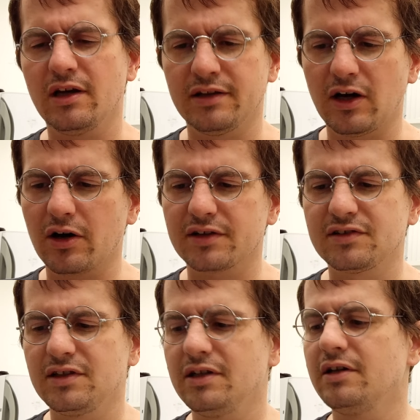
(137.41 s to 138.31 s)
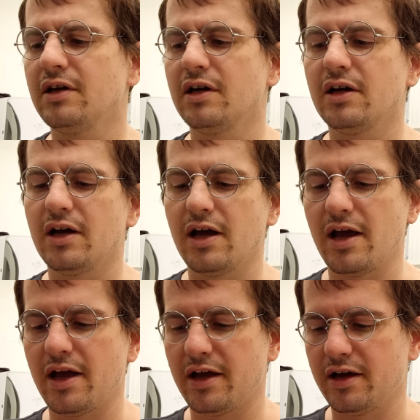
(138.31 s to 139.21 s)
and the Odyssey
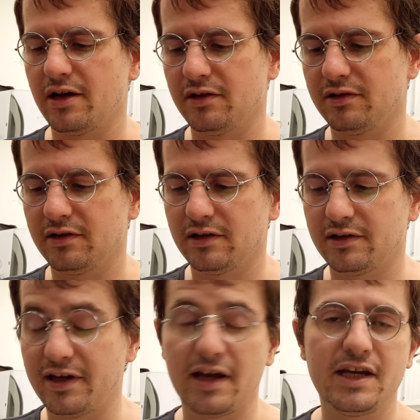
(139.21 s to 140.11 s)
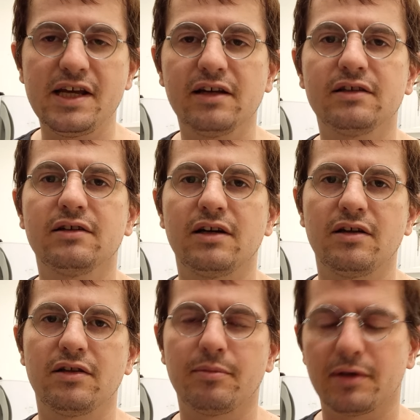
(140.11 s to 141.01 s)
and the Aeneid
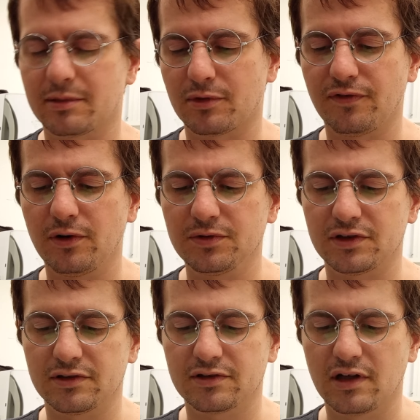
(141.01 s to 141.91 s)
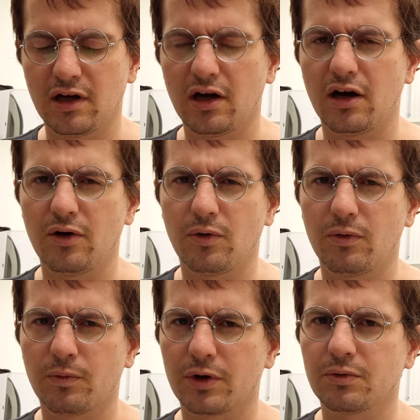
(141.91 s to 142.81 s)
and the Metamorphoses
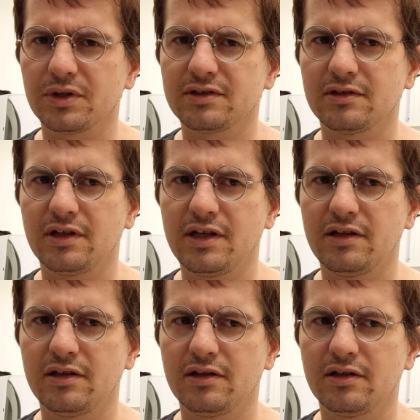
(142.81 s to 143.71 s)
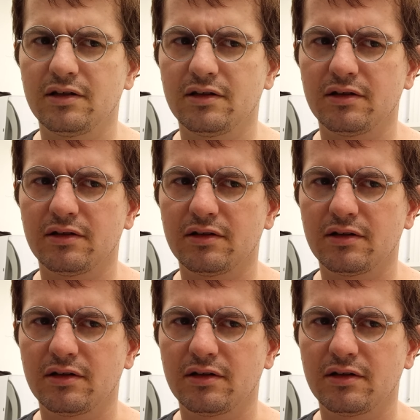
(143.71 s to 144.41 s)
were written in